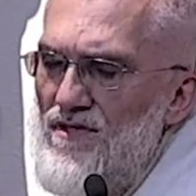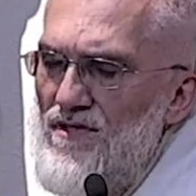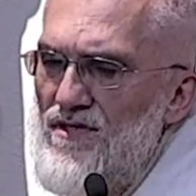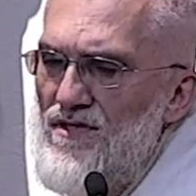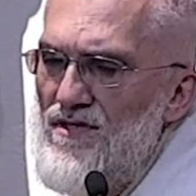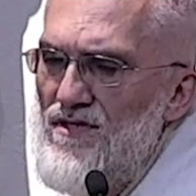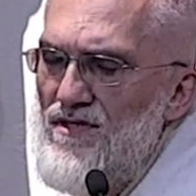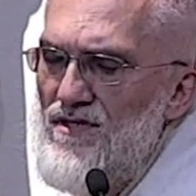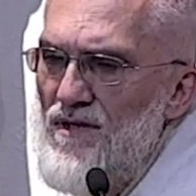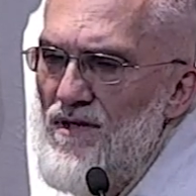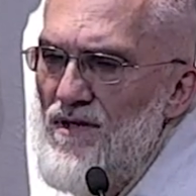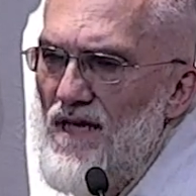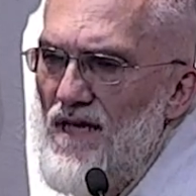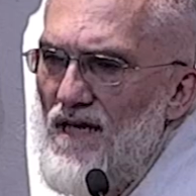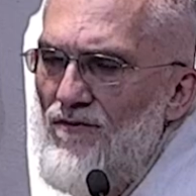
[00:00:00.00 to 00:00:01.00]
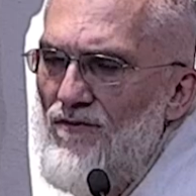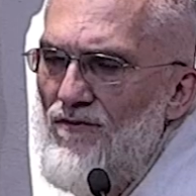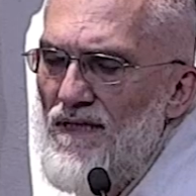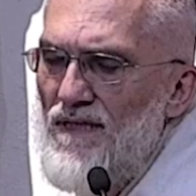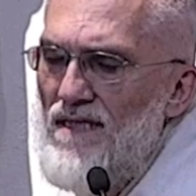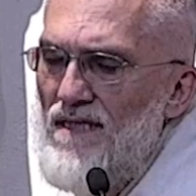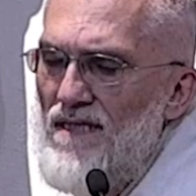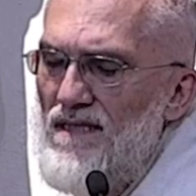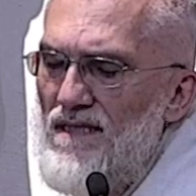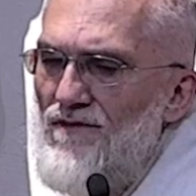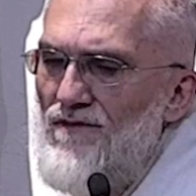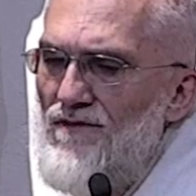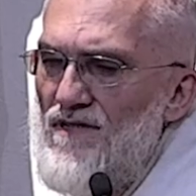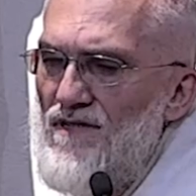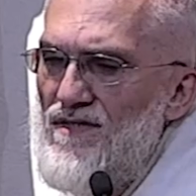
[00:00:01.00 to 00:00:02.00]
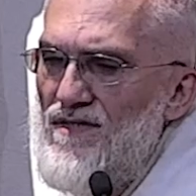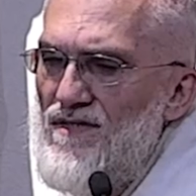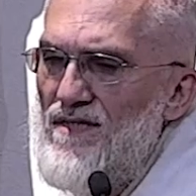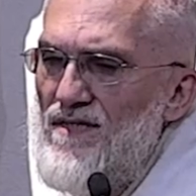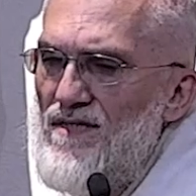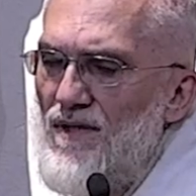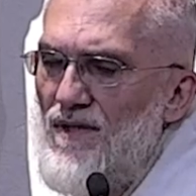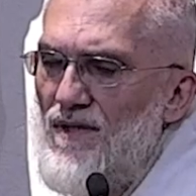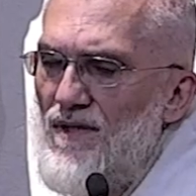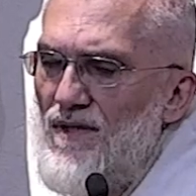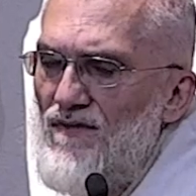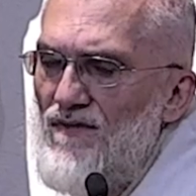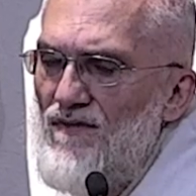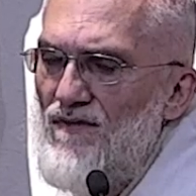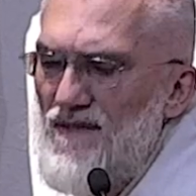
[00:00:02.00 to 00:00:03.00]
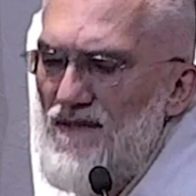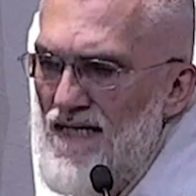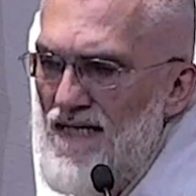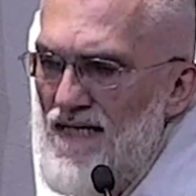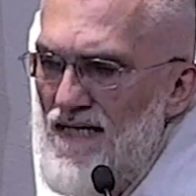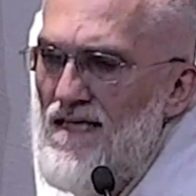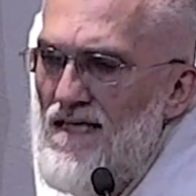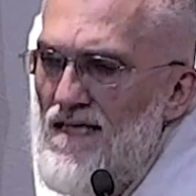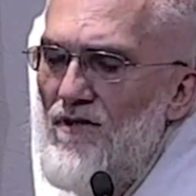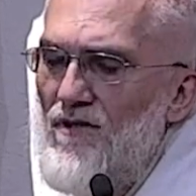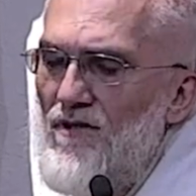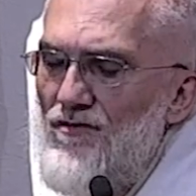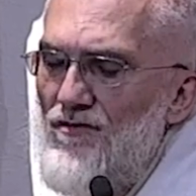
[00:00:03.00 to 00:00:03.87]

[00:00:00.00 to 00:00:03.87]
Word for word: Ephrem in 1956 because at that time the shrine of the,